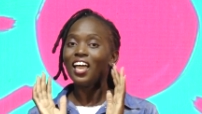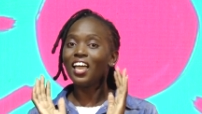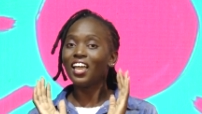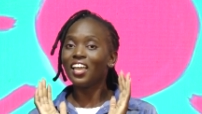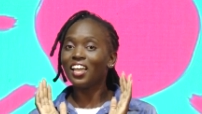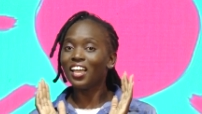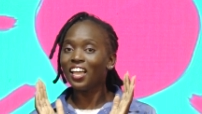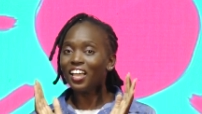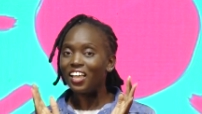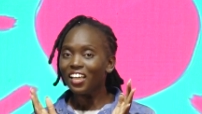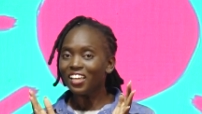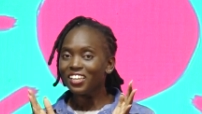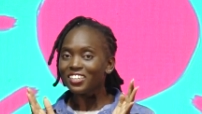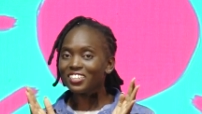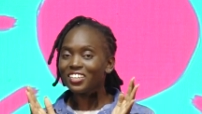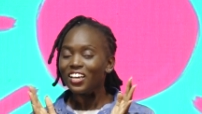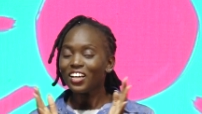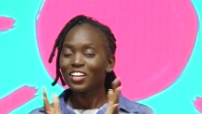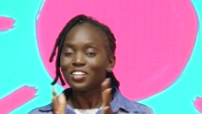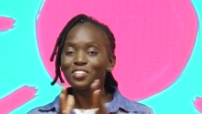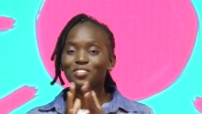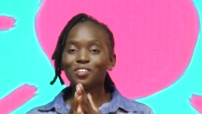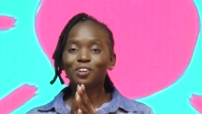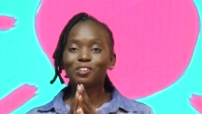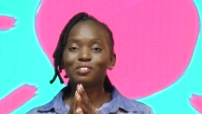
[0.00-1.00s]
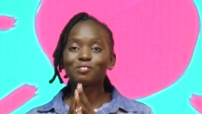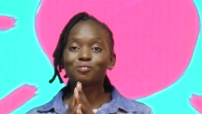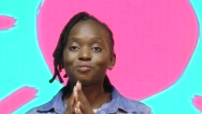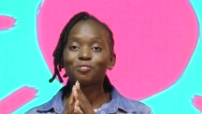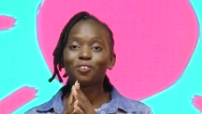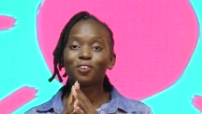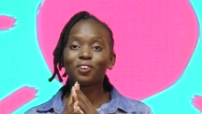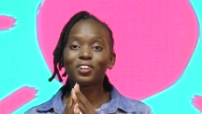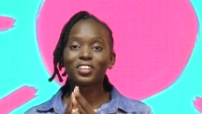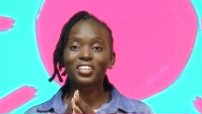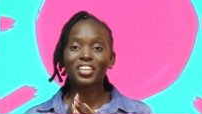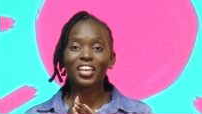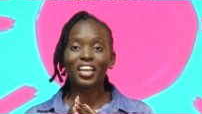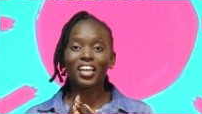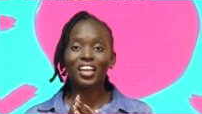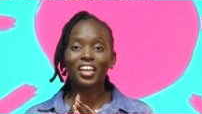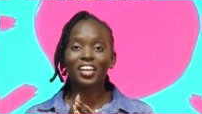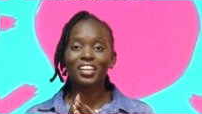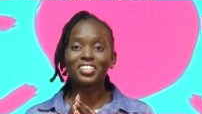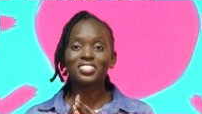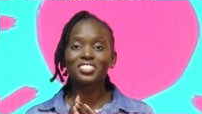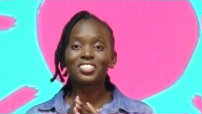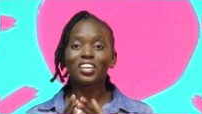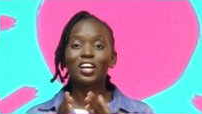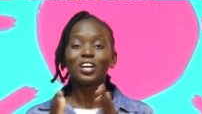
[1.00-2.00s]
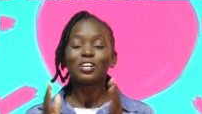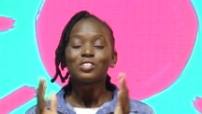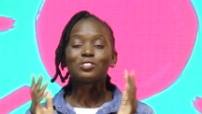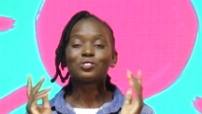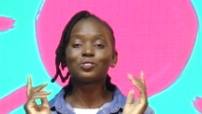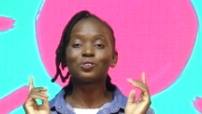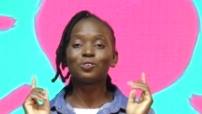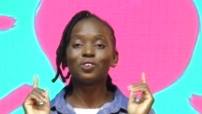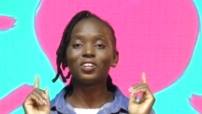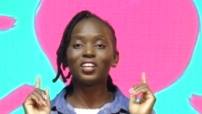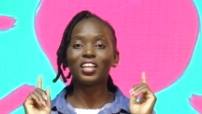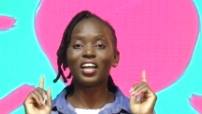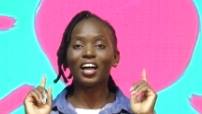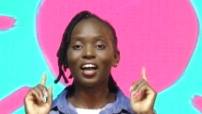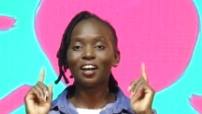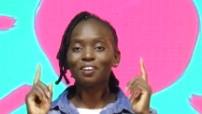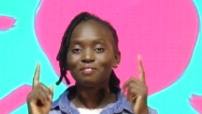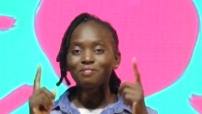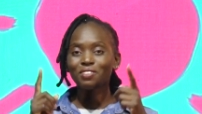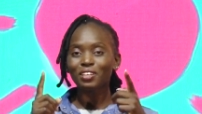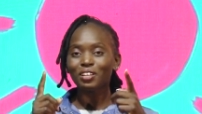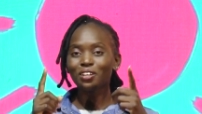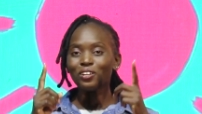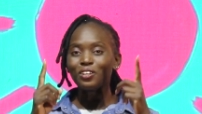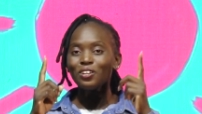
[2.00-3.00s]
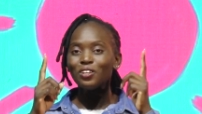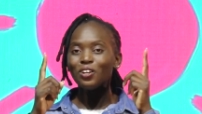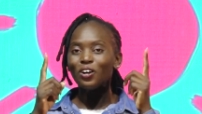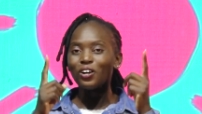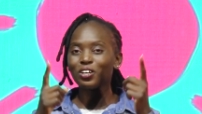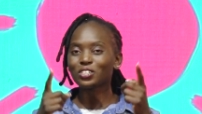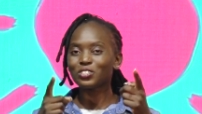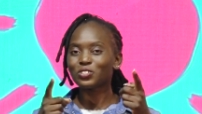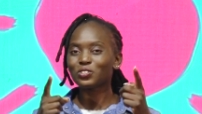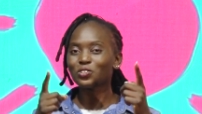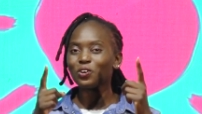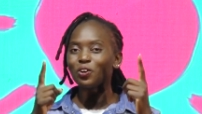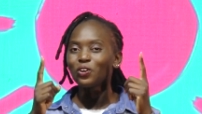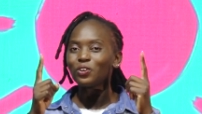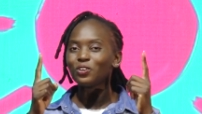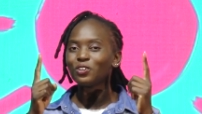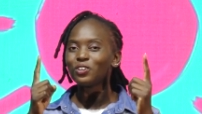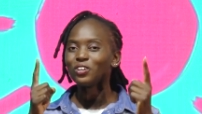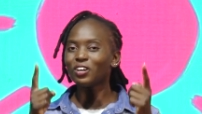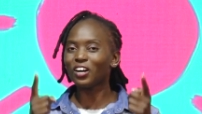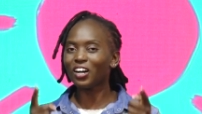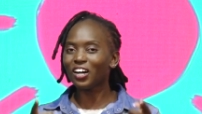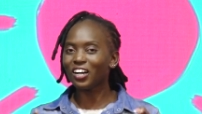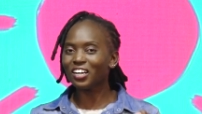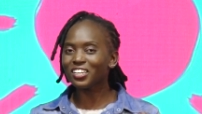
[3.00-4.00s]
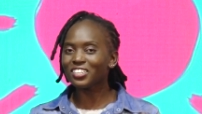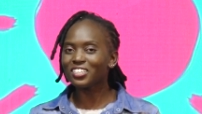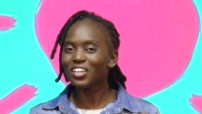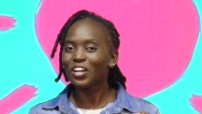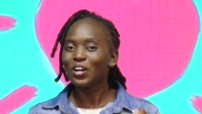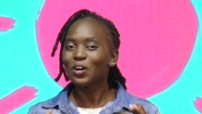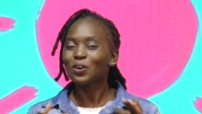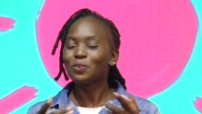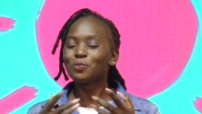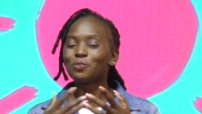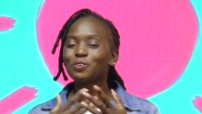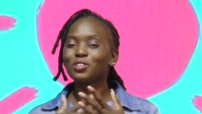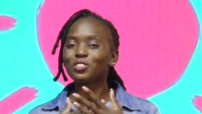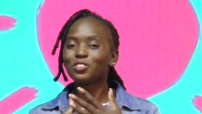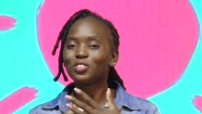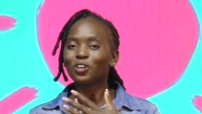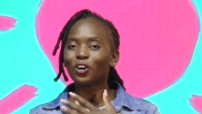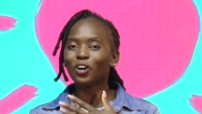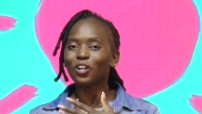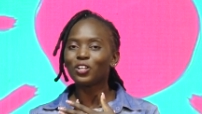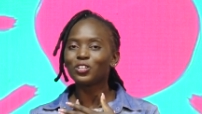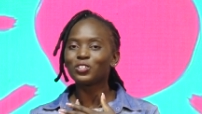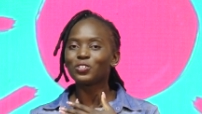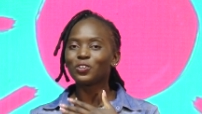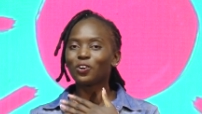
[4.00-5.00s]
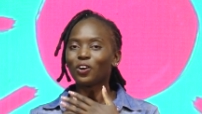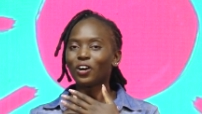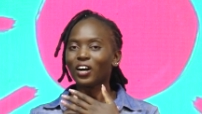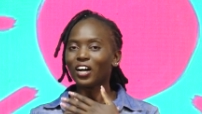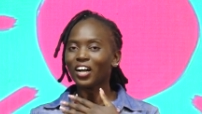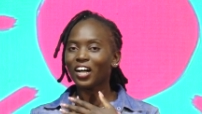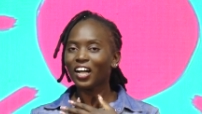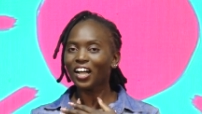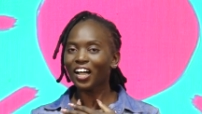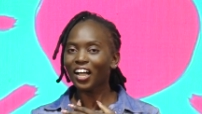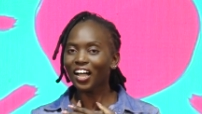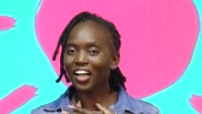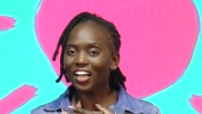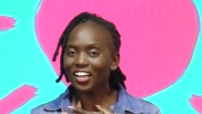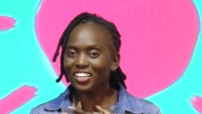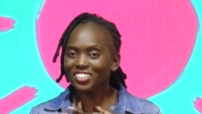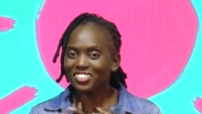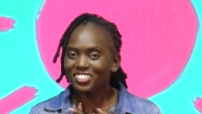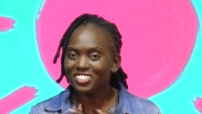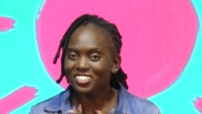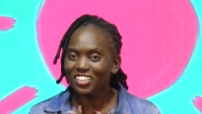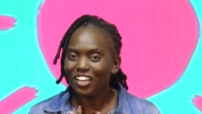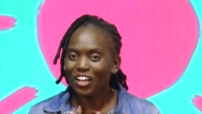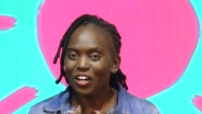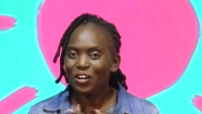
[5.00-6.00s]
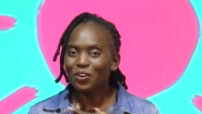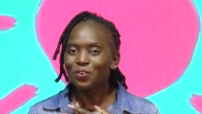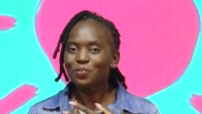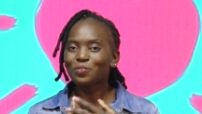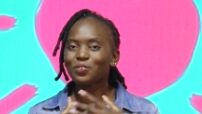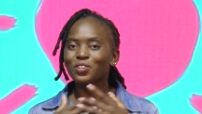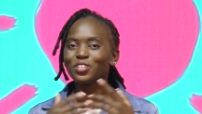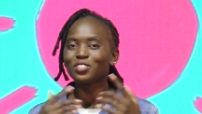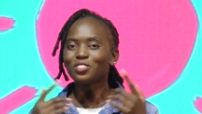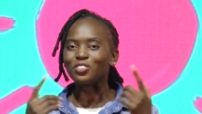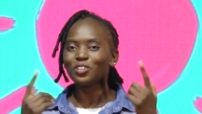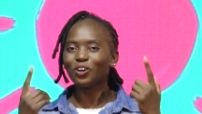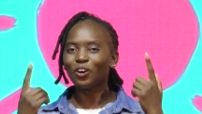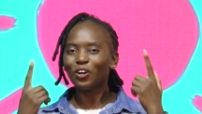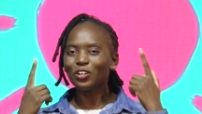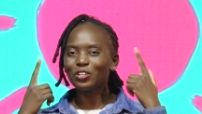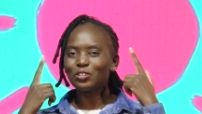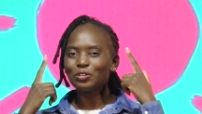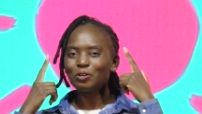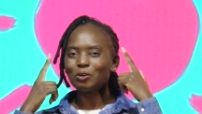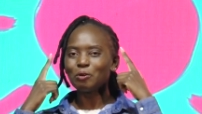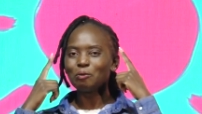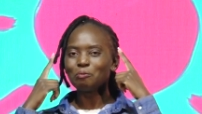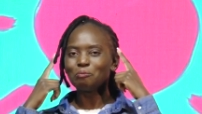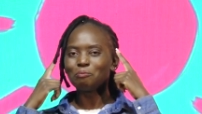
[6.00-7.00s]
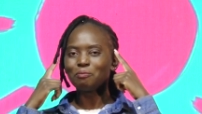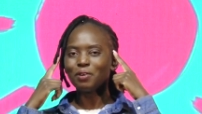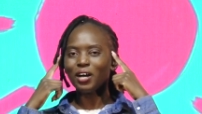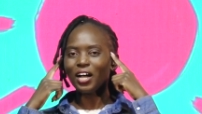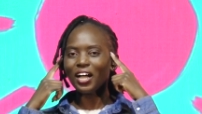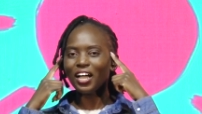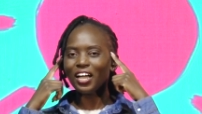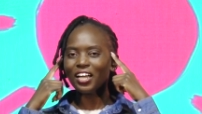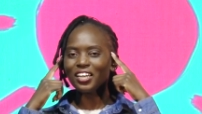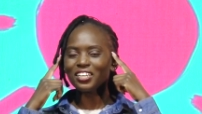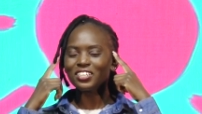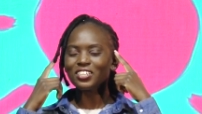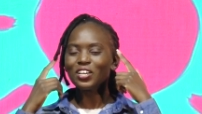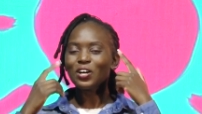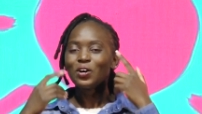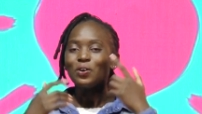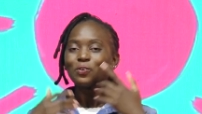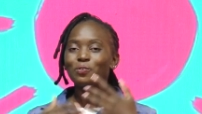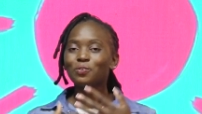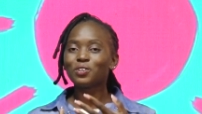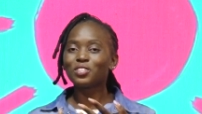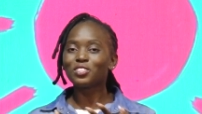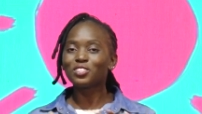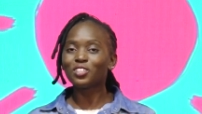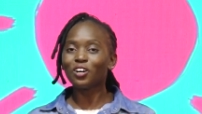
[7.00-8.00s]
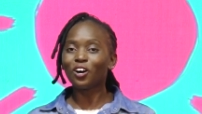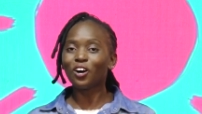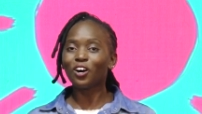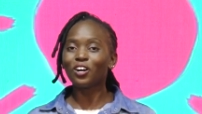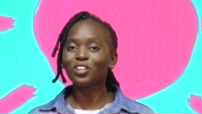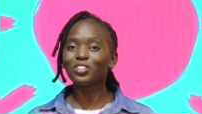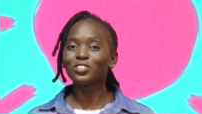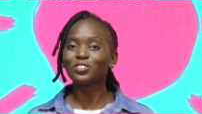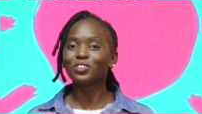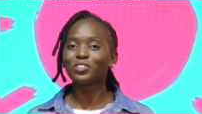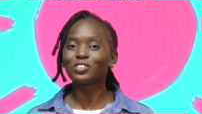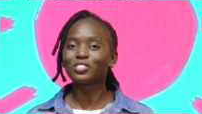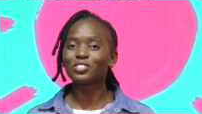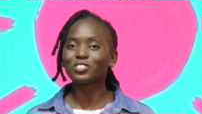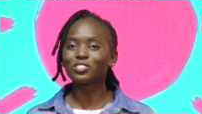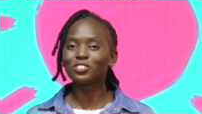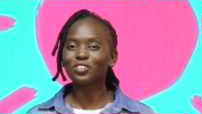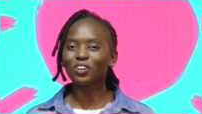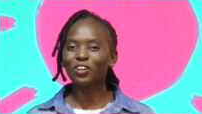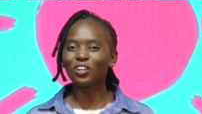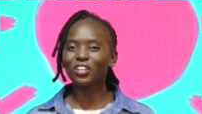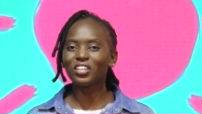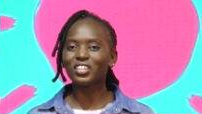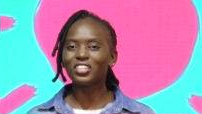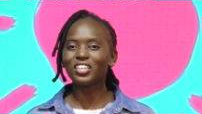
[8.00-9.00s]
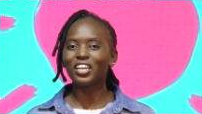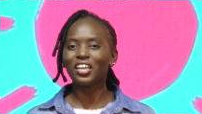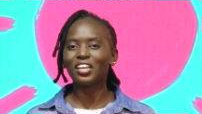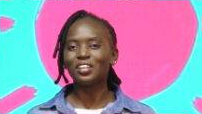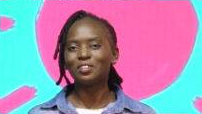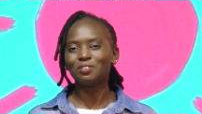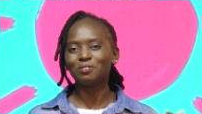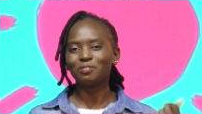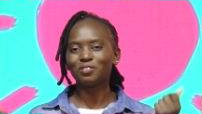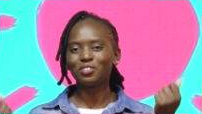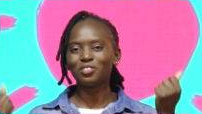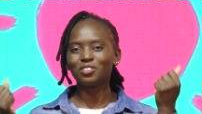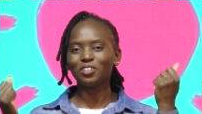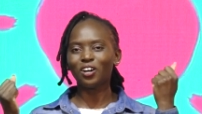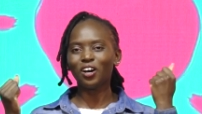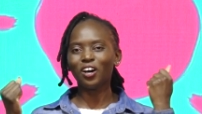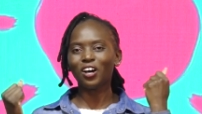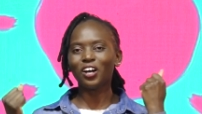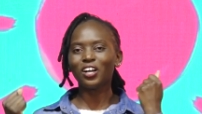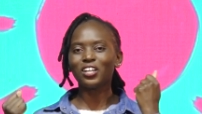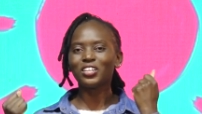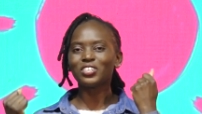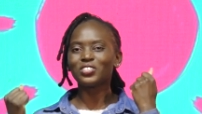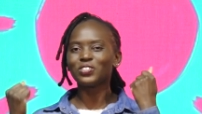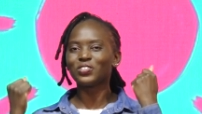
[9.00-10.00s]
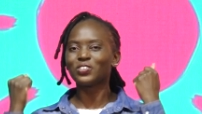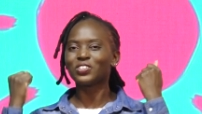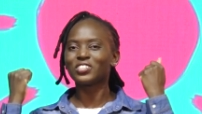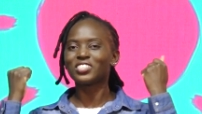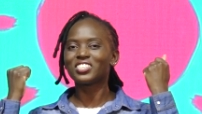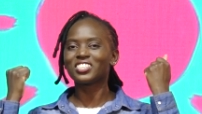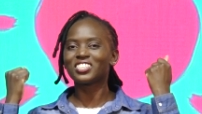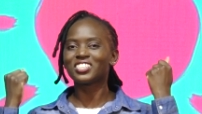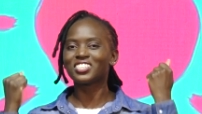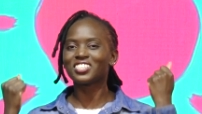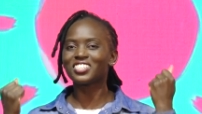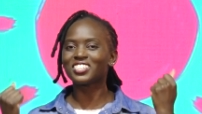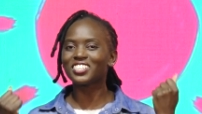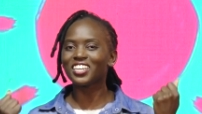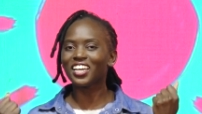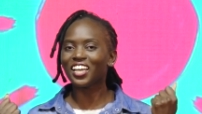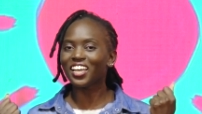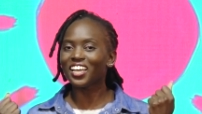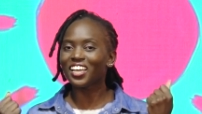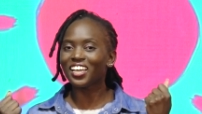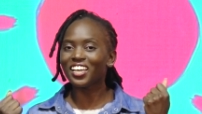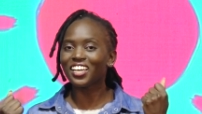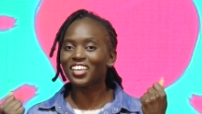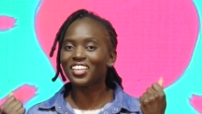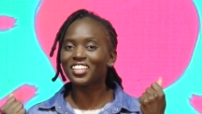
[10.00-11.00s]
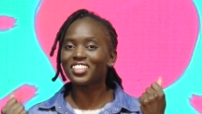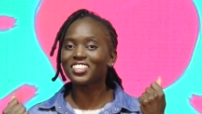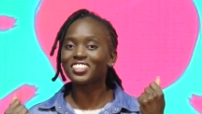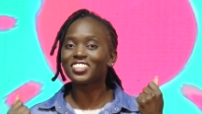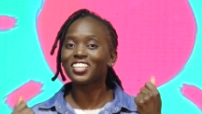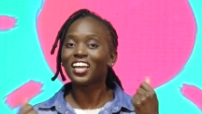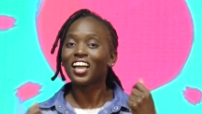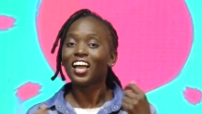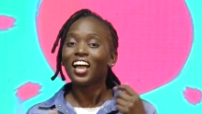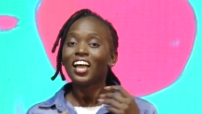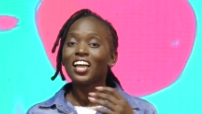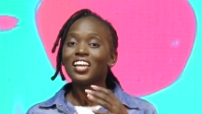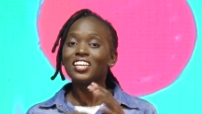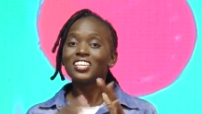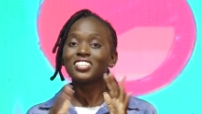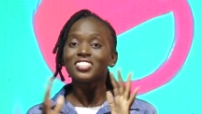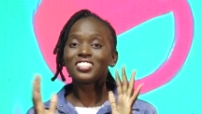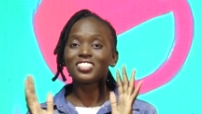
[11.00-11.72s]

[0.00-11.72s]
and don't forget to love the Lord your God with all your heart, with all your mind, with all your soul, and with all your strength.